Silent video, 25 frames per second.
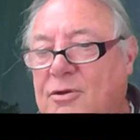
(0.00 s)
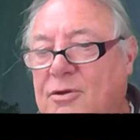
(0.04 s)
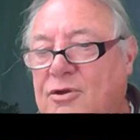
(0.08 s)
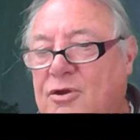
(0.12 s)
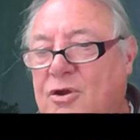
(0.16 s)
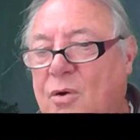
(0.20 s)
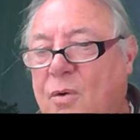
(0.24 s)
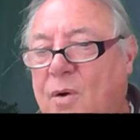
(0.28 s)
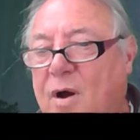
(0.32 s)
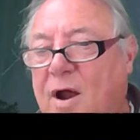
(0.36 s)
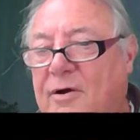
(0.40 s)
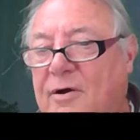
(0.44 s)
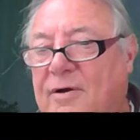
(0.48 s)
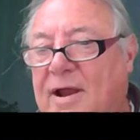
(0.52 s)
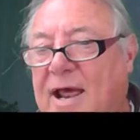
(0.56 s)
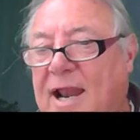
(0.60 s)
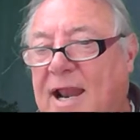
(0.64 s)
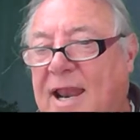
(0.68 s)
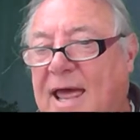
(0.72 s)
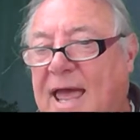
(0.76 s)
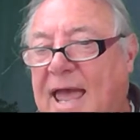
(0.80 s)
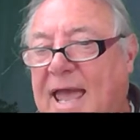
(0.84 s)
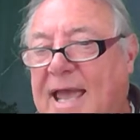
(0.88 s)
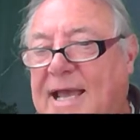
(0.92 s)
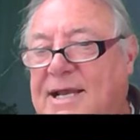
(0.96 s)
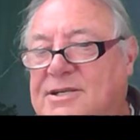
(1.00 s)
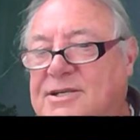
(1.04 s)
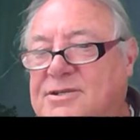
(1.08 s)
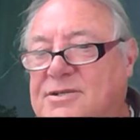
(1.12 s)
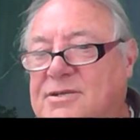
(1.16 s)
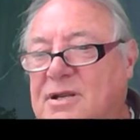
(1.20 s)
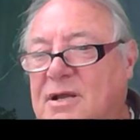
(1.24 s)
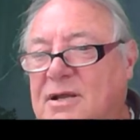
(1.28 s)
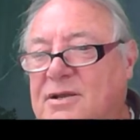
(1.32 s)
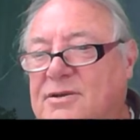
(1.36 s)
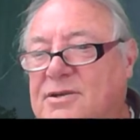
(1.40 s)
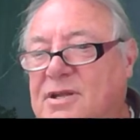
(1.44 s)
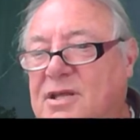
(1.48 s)
U R L
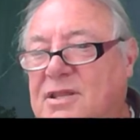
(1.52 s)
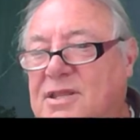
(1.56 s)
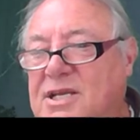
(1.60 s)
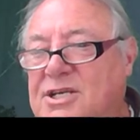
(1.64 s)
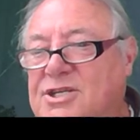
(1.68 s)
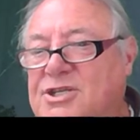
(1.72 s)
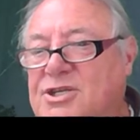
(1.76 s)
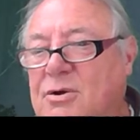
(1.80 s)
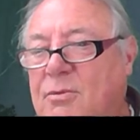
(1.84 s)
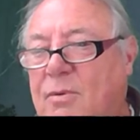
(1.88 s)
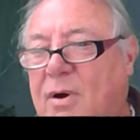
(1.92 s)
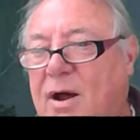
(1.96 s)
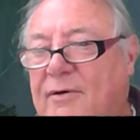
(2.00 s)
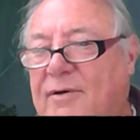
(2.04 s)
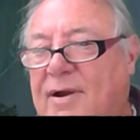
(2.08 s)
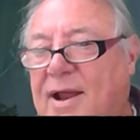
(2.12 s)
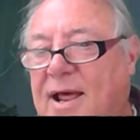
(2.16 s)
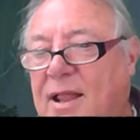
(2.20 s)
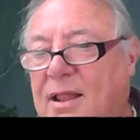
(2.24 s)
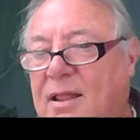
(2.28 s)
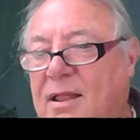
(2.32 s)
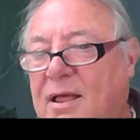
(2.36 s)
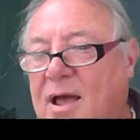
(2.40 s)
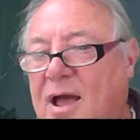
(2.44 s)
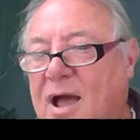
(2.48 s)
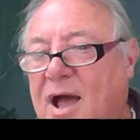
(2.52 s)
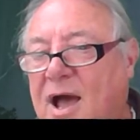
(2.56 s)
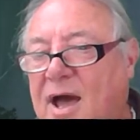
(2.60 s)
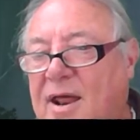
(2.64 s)
X to this U R L,